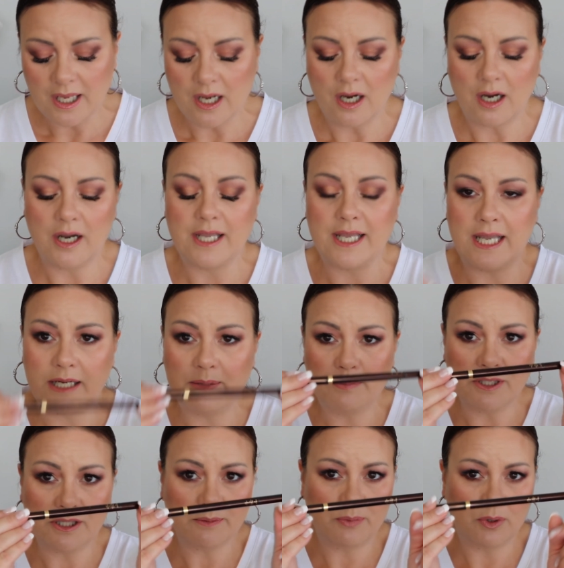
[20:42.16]
I had
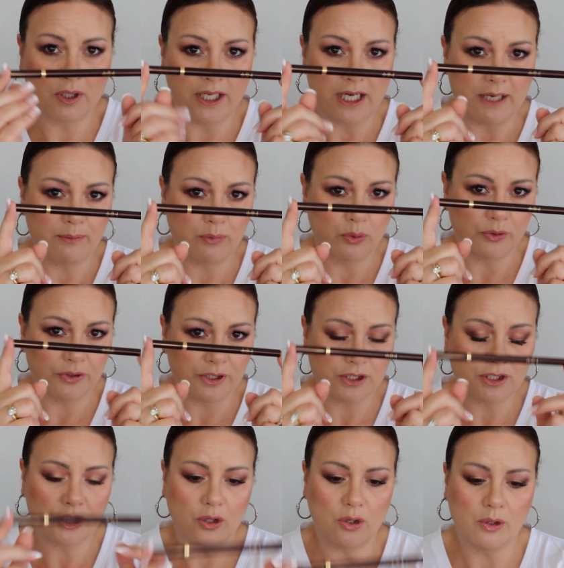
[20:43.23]
bit the bullet and bought the
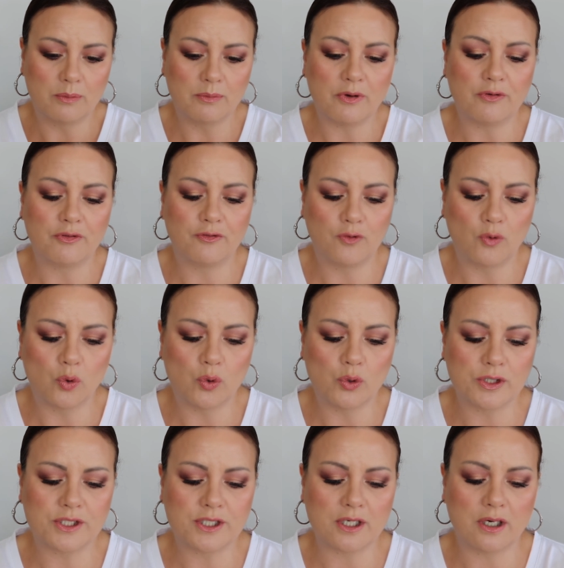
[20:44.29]
Tom
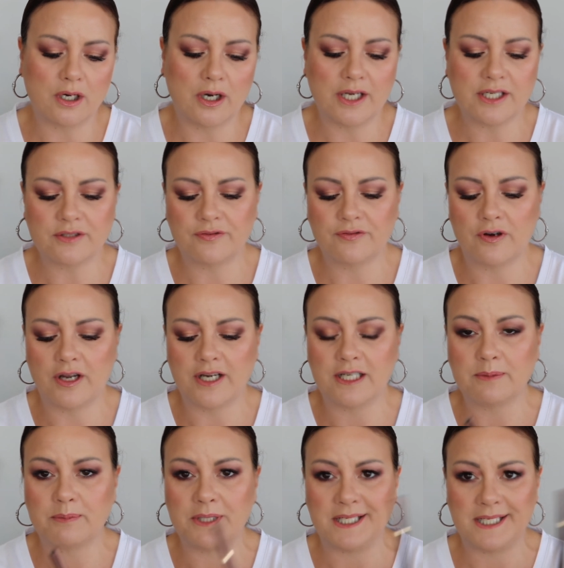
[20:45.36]
Ford eye
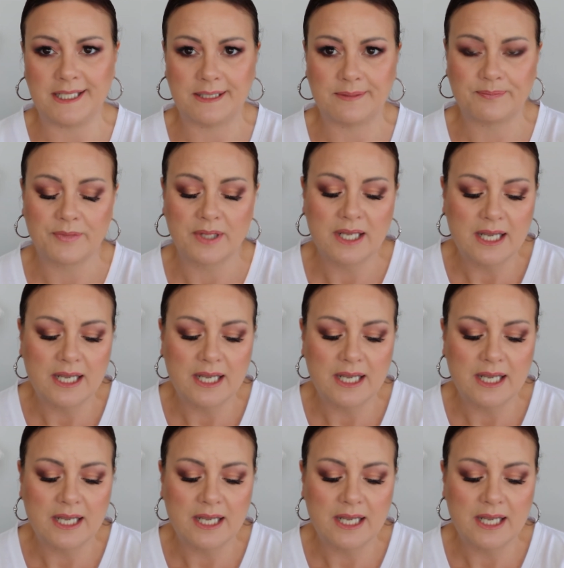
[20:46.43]
defining pen,